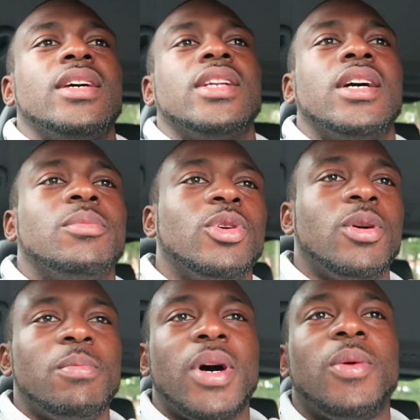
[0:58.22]
And I'm
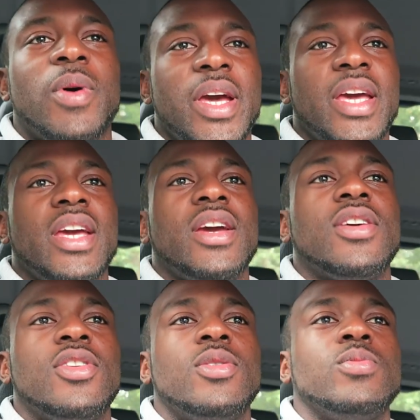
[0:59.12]
on my way
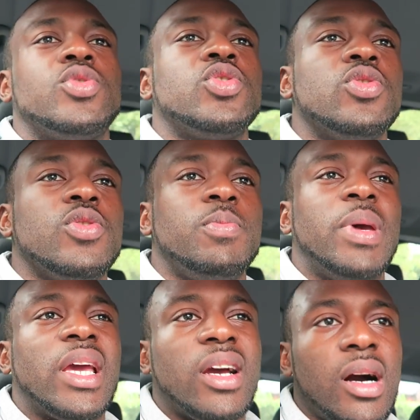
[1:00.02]
home to
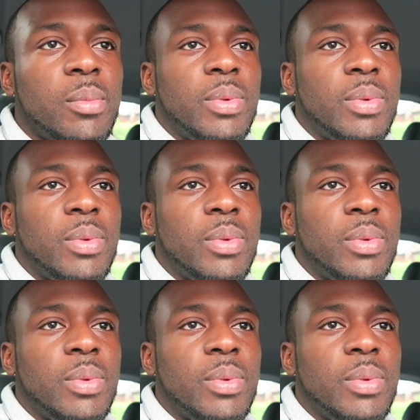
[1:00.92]
pick up